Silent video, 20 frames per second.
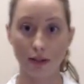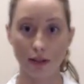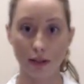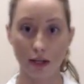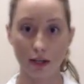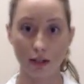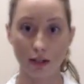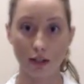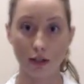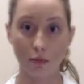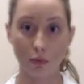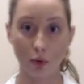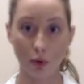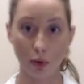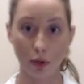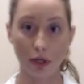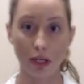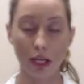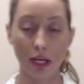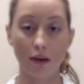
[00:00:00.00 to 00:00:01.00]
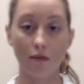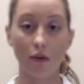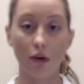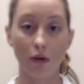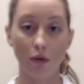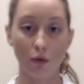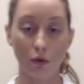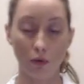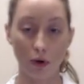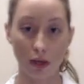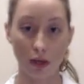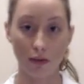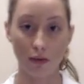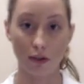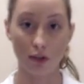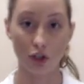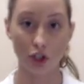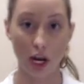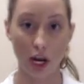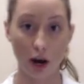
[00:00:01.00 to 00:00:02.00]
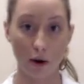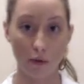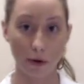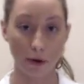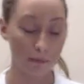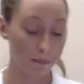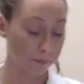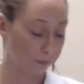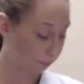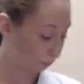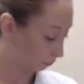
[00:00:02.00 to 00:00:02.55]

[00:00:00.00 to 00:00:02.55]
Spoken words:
stays supported even in the shower.